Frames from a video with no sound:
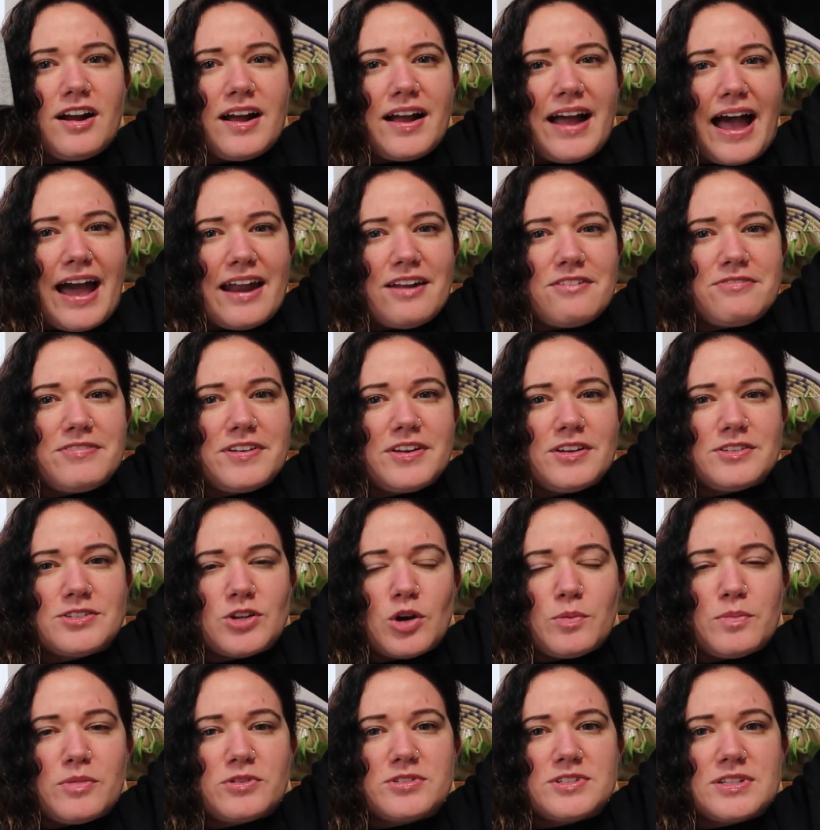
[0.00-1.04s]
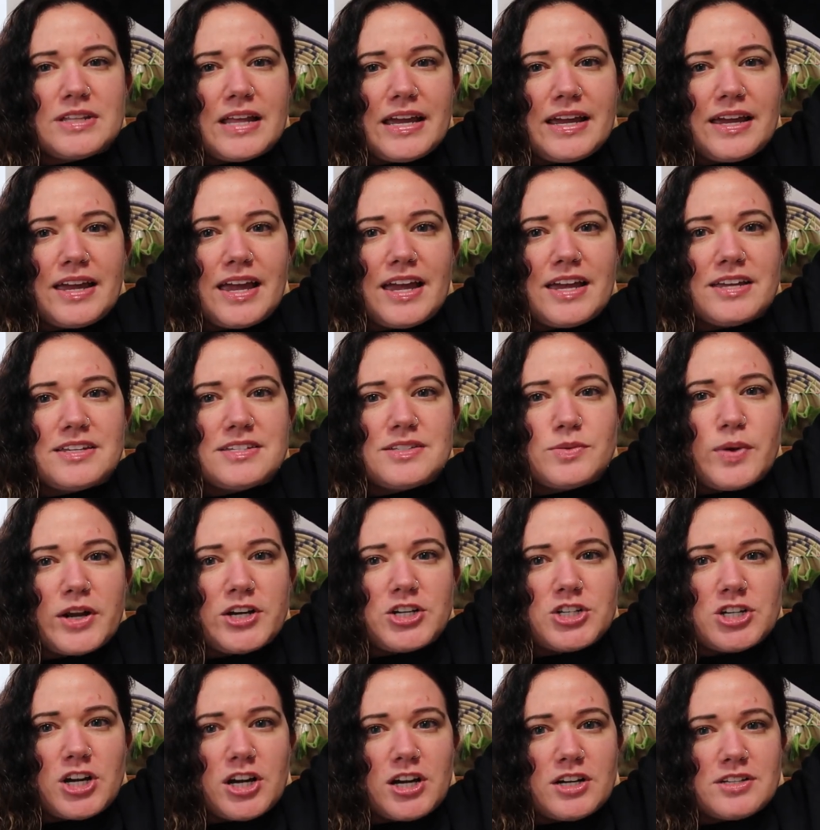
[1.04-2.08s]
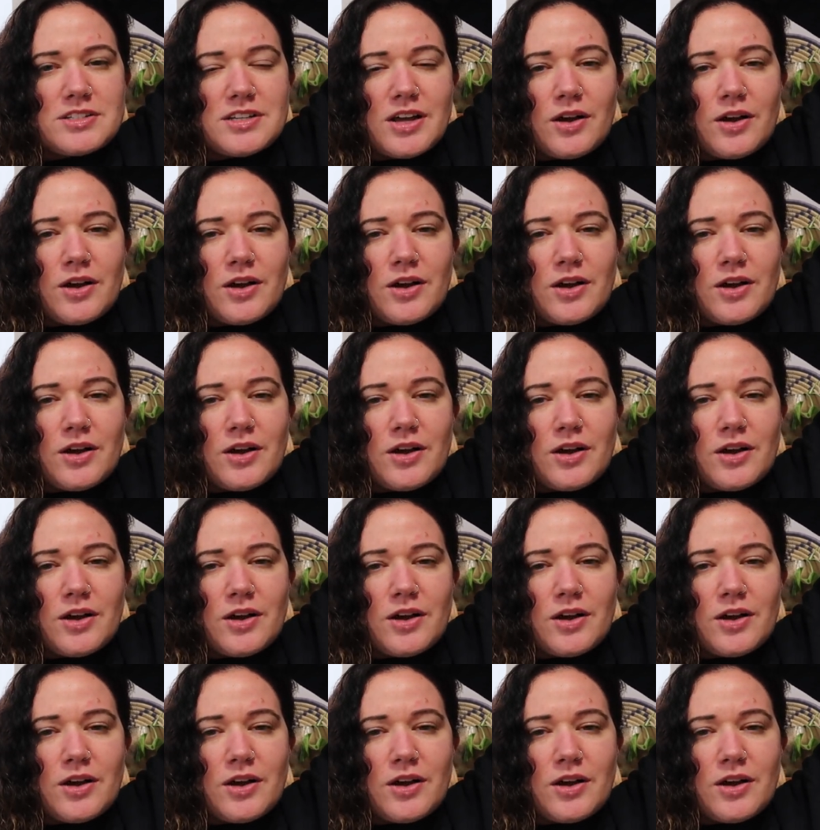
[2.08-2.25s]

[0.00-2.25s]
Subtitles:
It kind of feels almost like a sweatshirt.